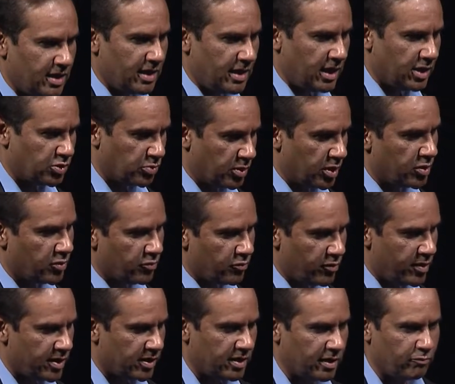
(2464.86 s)
As a matter of
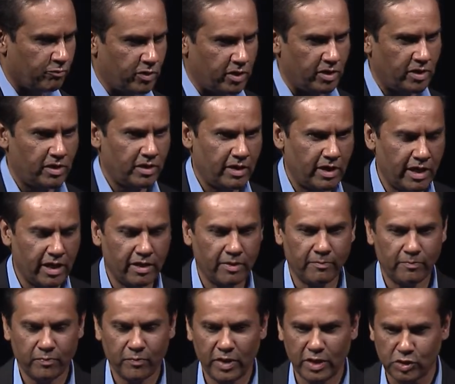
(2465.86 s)
fact,
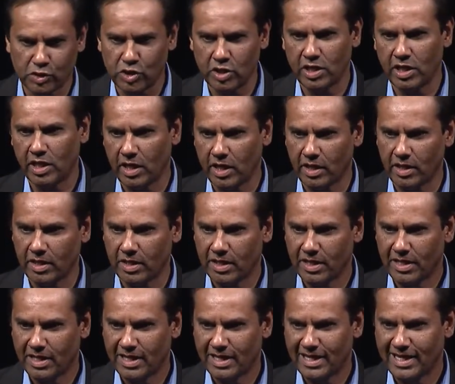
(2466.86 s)
SDN
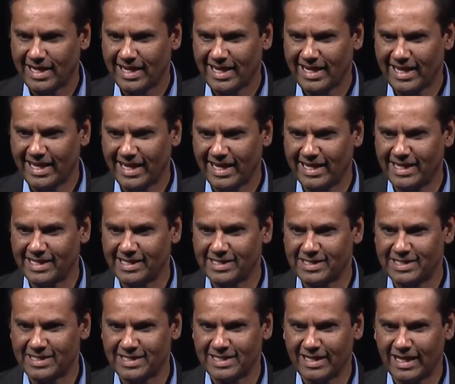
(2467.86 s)

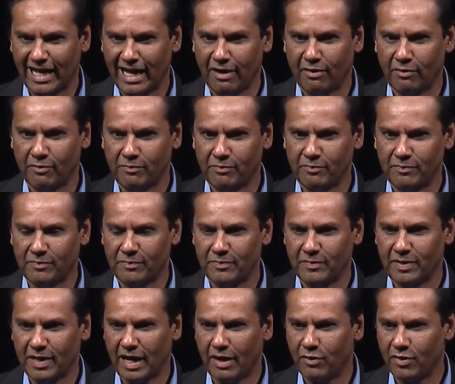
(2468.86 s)
is
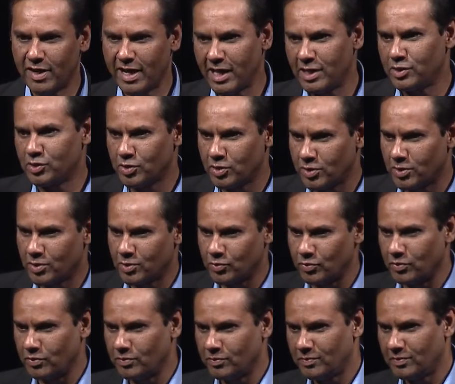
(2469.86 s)
our answer
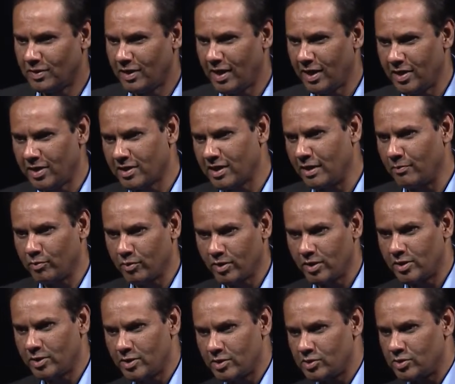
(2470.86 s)
to higher capital
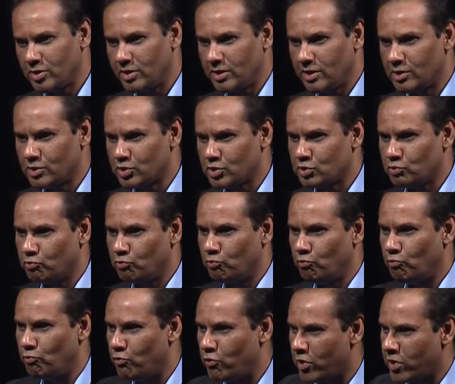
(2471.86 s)
intensity. It's
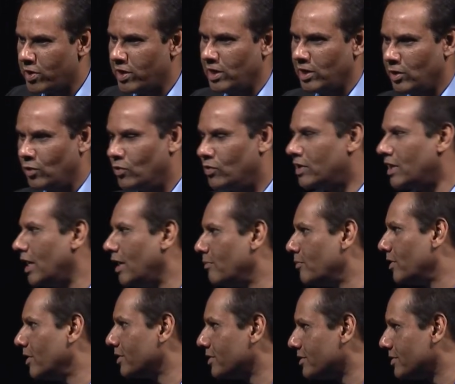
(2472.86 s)
very low
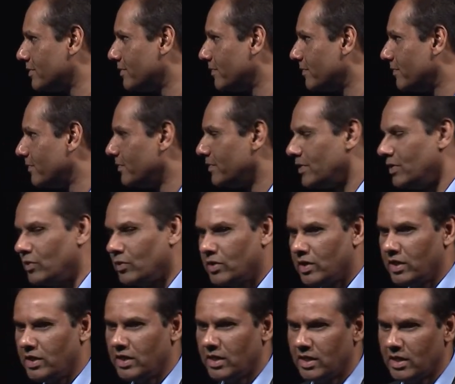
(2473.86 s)
CapEx,
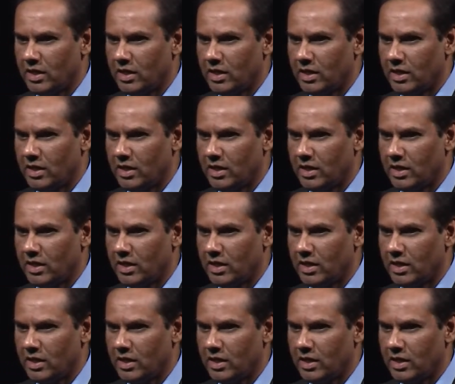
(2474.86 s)
okay?